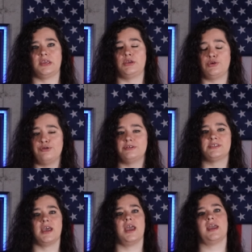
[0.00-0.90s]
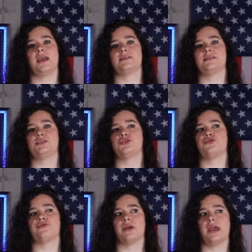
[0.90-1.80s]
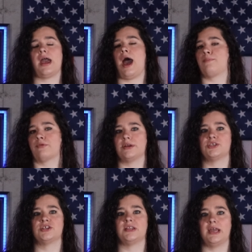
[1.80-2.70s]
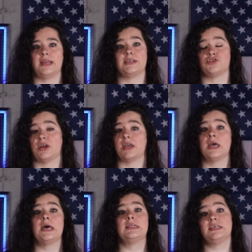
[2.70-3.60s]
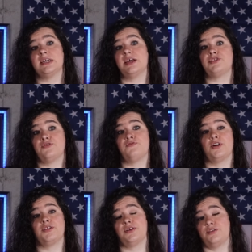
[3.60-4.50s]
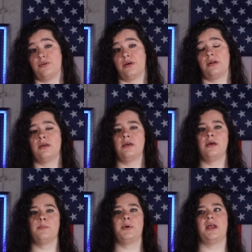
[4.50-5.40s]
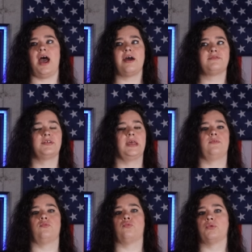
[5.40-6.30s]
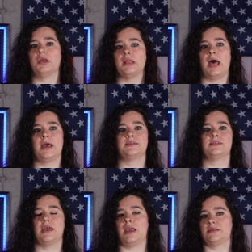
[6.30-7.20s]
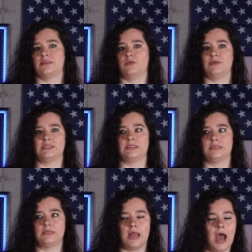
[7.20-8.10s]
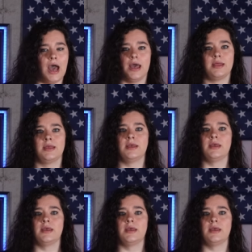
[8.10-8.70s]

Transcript: used the AKC to create Operation Lightning Strike to get their foot in the door. But after they realized the AKC was not